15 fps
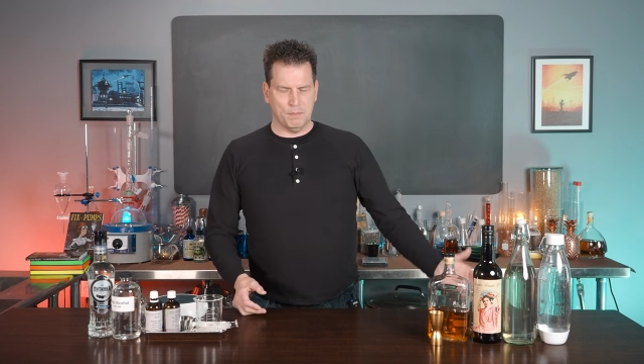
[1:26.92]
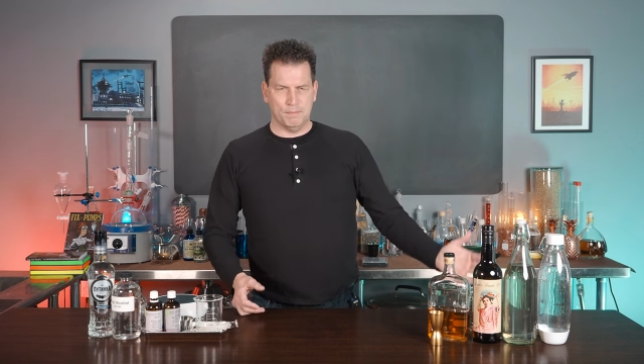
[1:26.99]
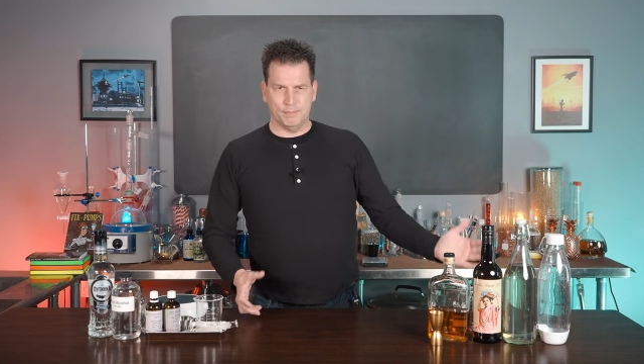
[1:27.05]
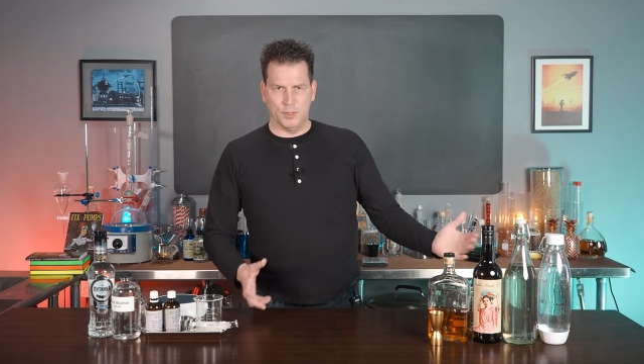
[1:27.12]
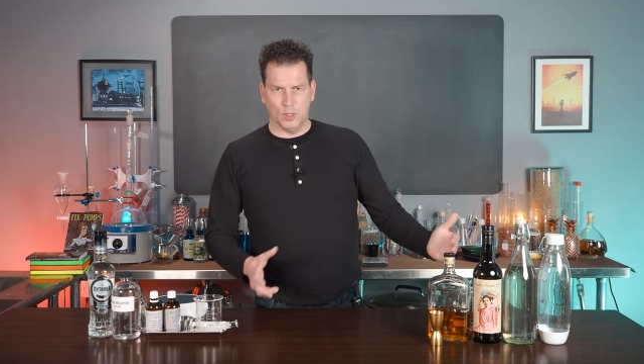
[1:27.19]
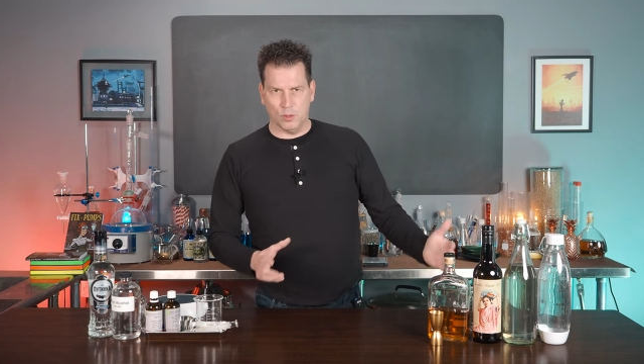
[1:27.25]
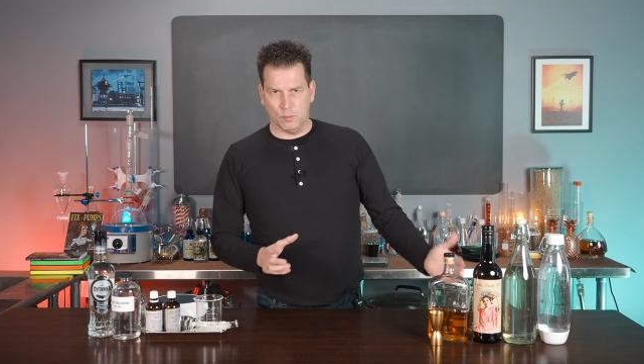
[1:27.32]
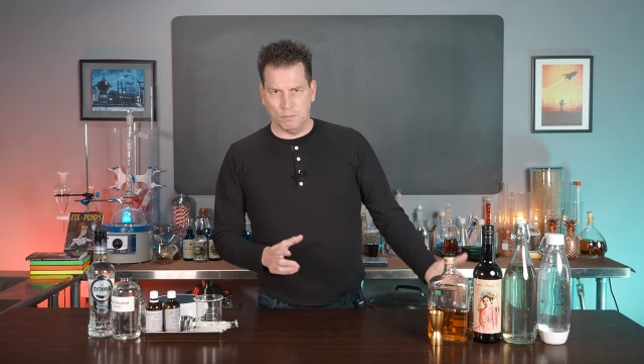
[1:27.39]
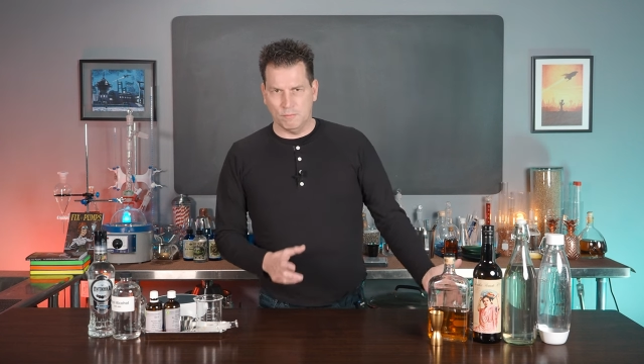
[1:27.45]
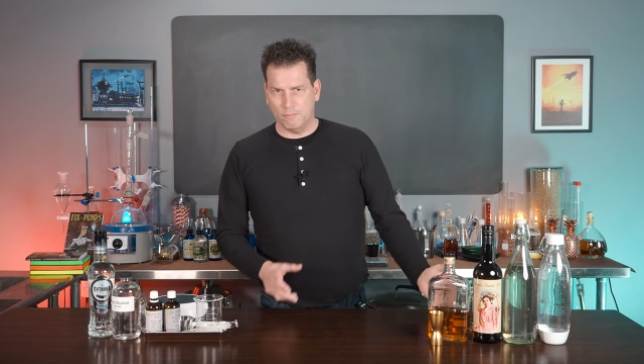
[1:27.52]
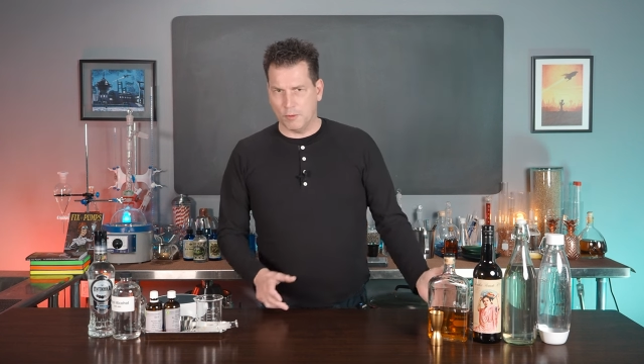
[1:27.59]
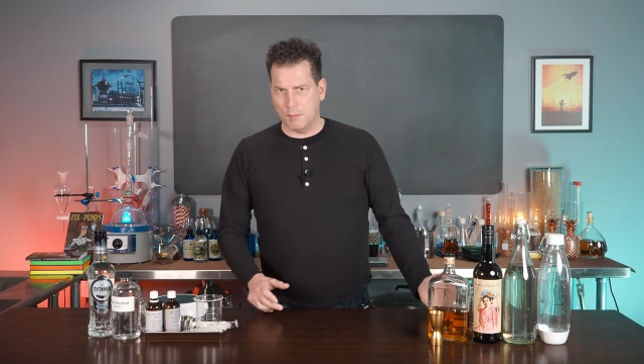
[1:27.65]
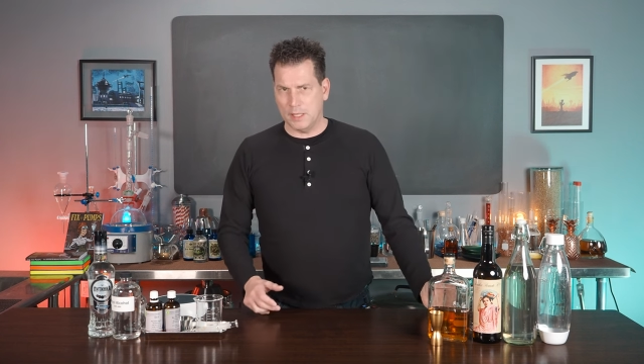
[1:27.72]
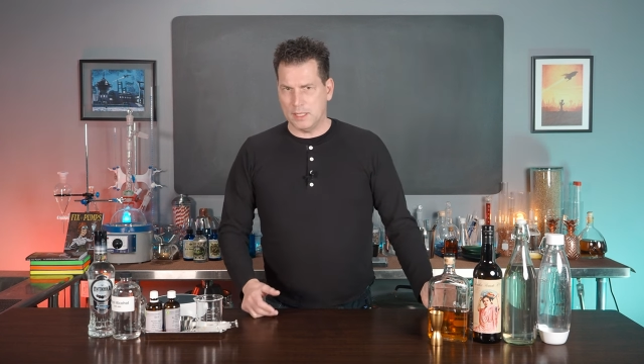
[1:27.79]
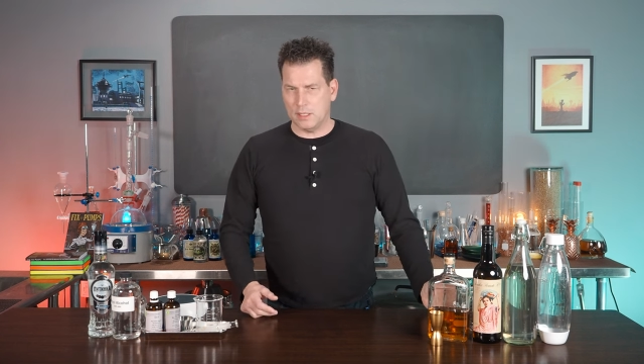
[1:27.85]
you know,
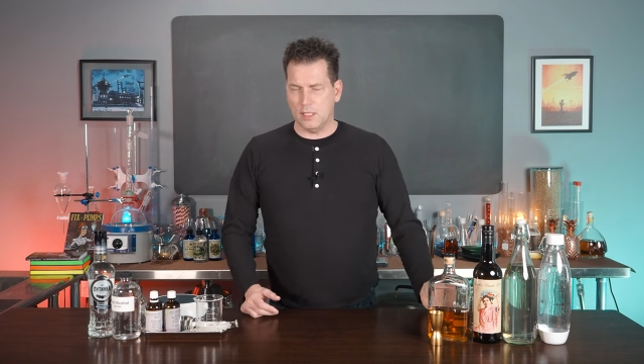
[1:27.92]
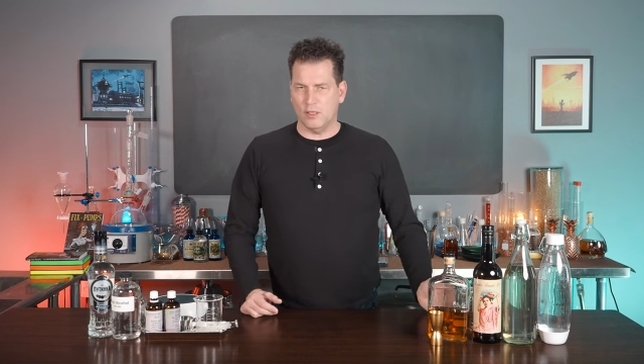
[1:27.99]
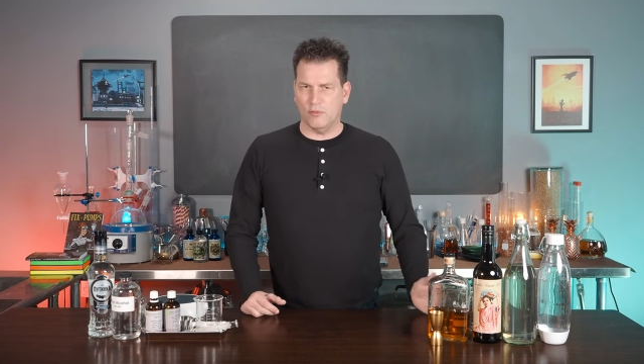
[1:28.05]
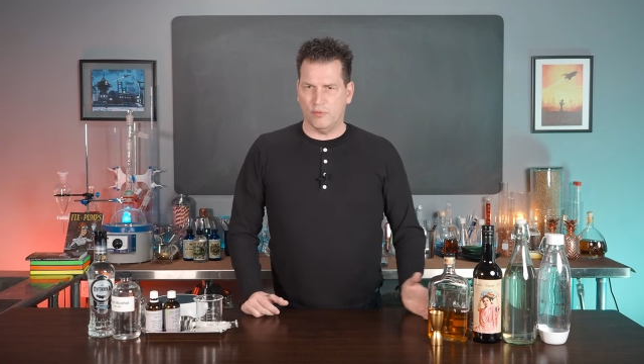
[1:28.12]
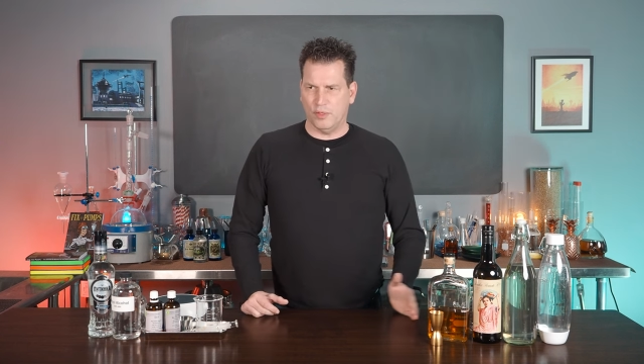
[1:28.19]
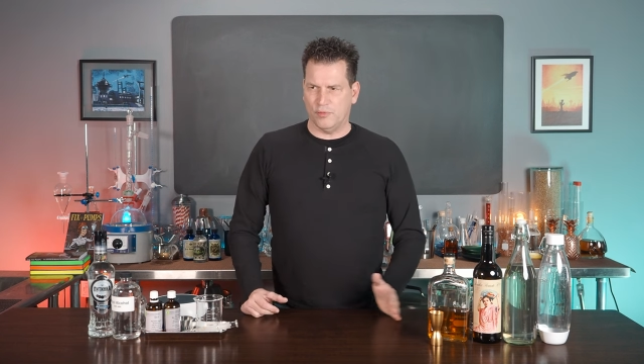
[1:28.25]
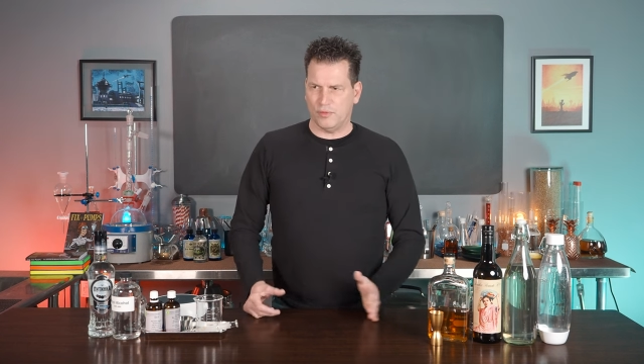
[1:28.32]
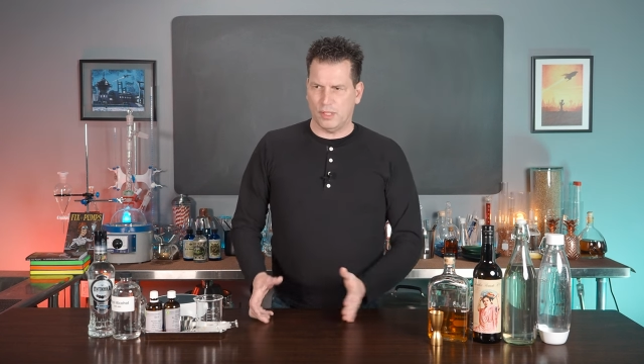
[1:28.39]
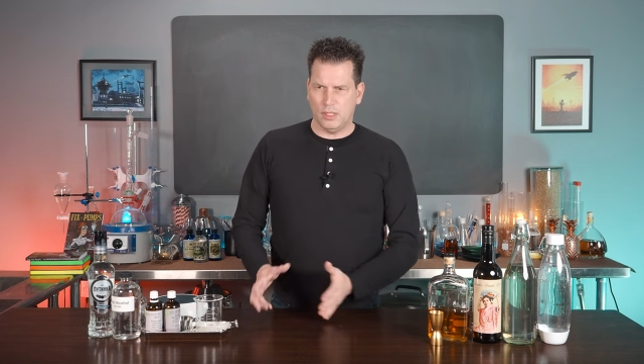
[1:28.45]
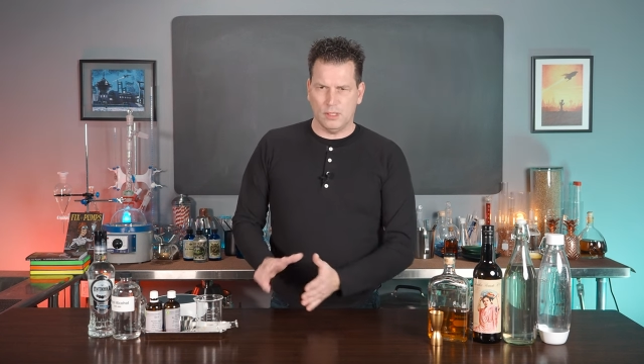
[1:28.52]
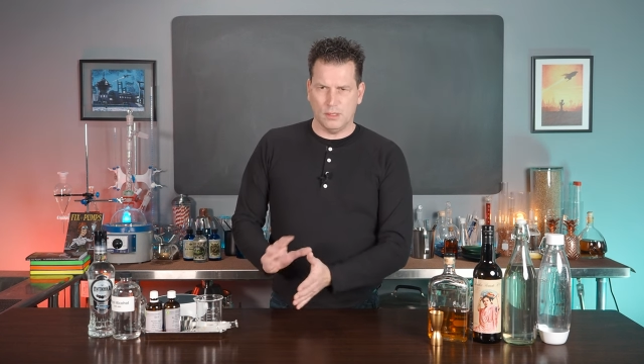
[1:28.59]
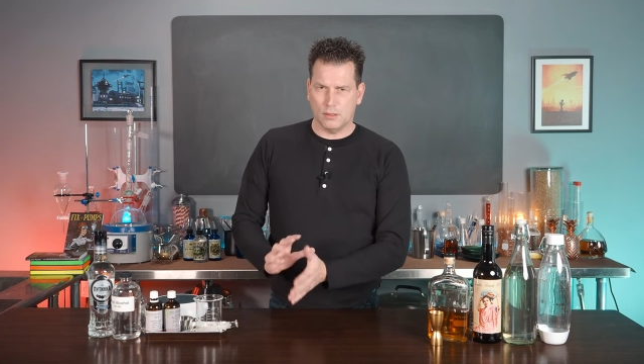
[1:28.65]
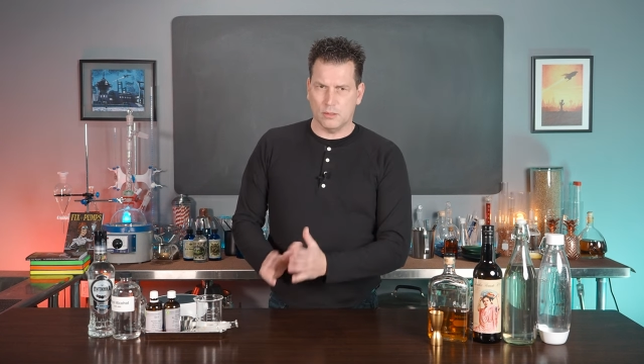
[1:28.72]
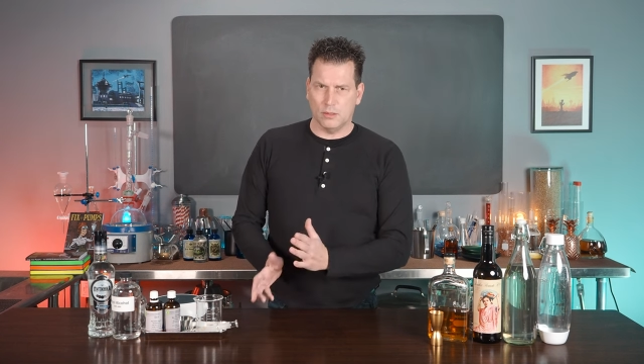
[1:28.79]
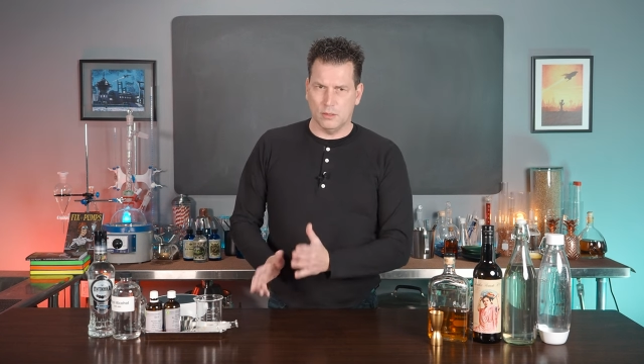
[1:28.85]
from eighteen fifty
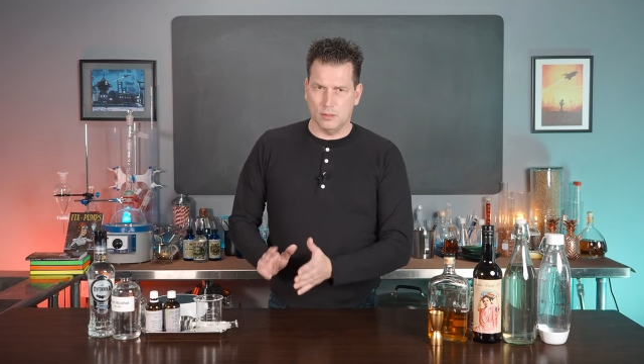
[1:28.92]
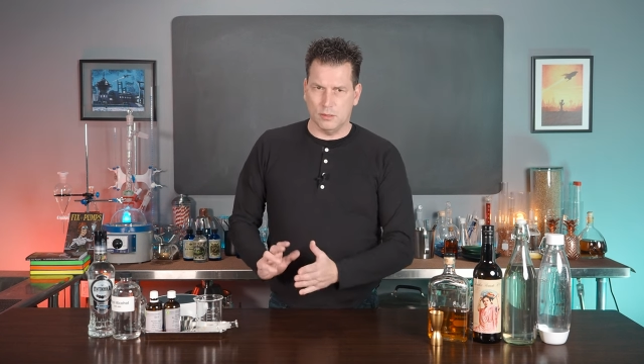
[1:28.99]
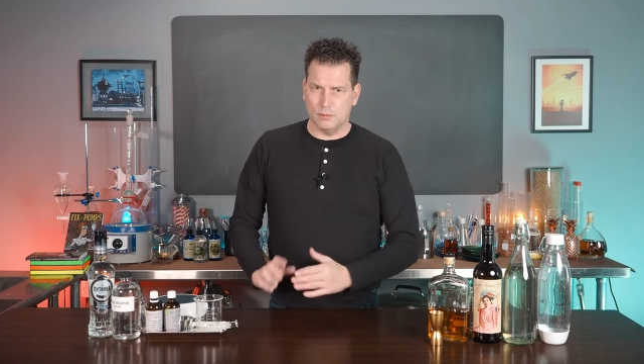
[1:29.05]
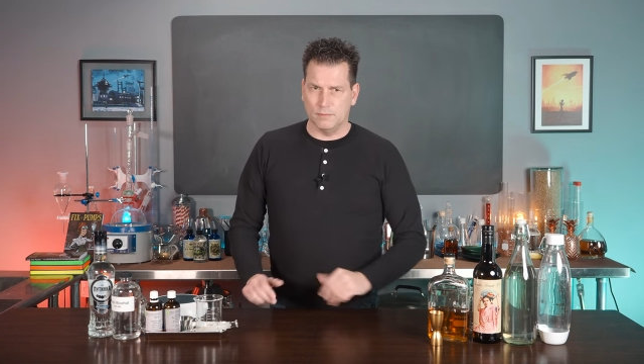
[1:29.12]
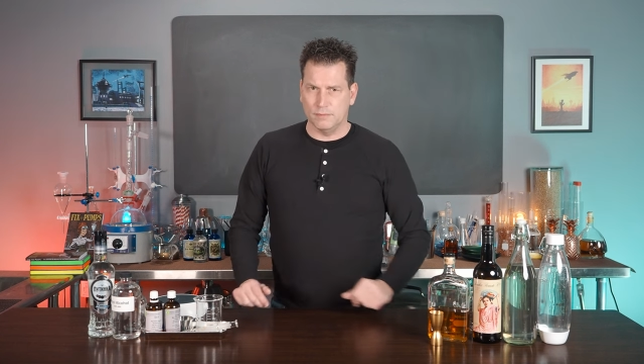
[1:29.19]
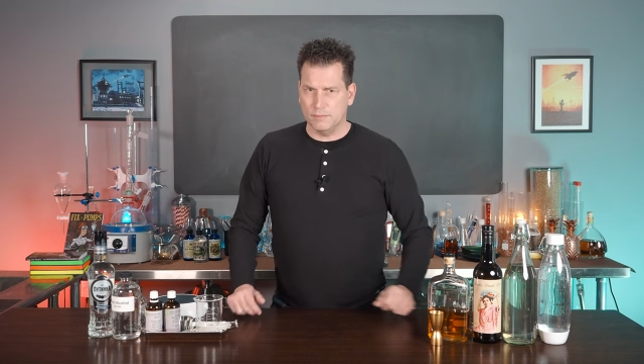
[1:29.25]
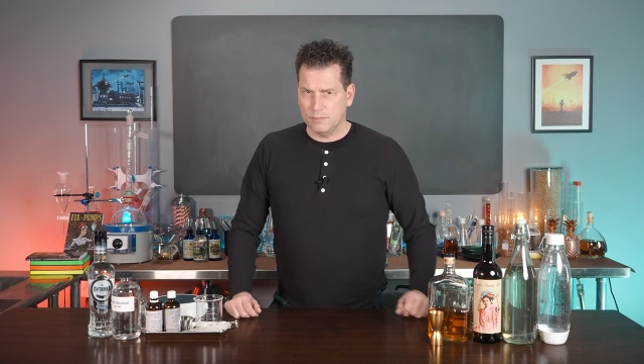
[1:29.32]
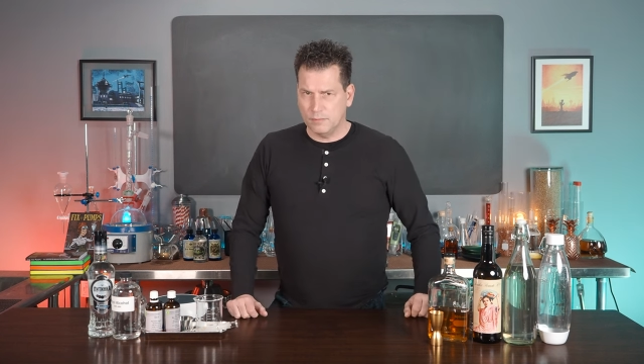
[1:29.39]
until